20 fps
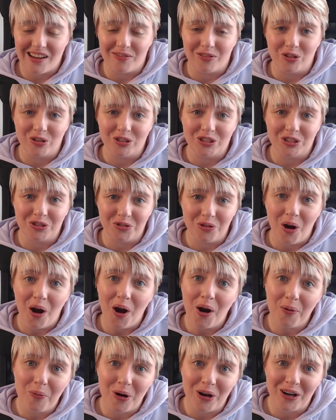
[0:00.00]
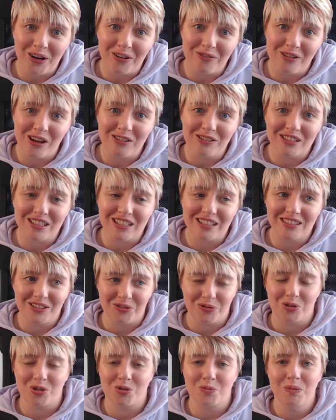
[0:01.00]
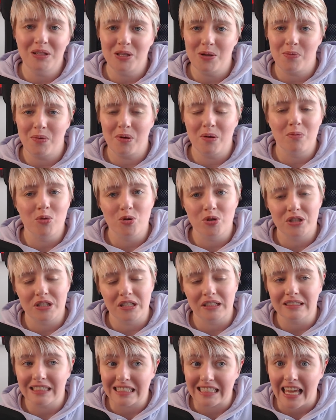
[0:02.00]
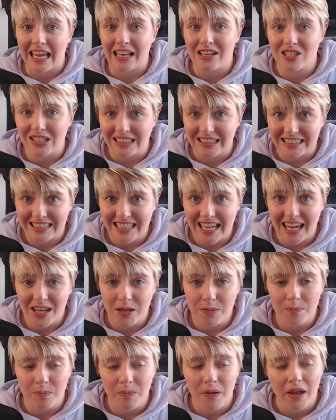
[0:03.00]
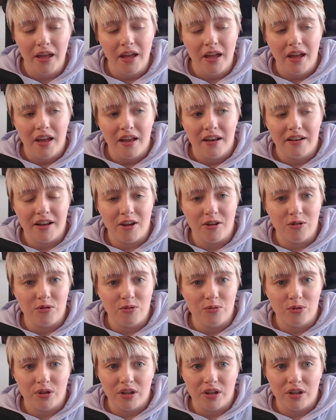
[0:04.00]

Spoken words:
I've got to do artwork around it, social media promotion, scheduling time. Now,